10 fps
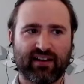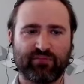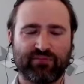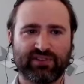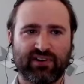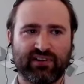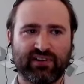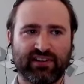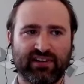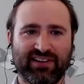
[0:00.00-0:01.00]
started to
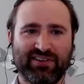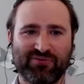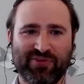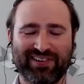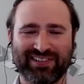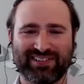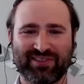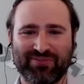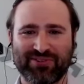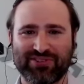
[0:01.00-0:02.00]
get an awareness and
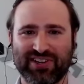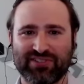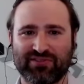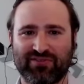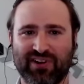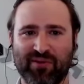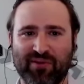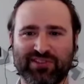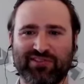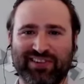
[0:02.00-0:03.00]
appreciation for how
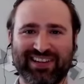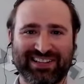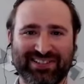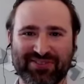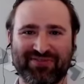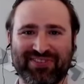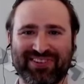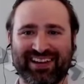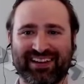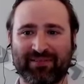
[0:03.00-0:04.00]
much of an introvert
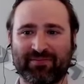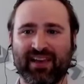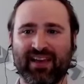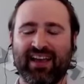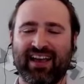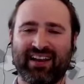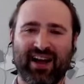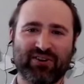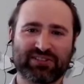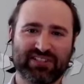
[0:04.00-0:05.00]
I am, and
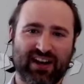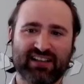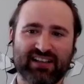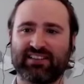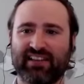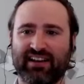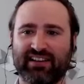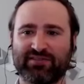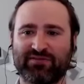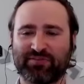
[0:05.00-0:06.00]
how exhausting that
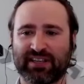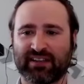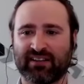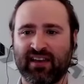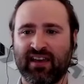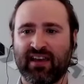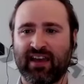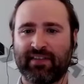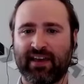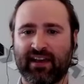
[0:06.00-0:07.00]
is for me.
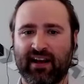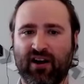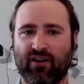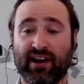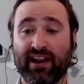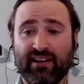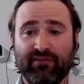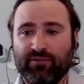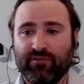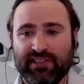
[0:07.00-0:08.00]
And I
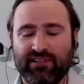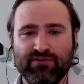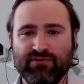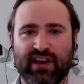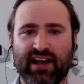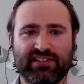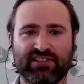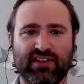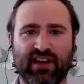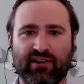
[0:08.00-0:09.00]
never really knew that. I
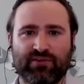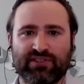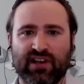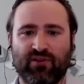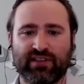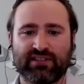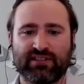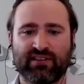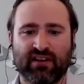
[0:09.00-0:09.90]
just thought it was always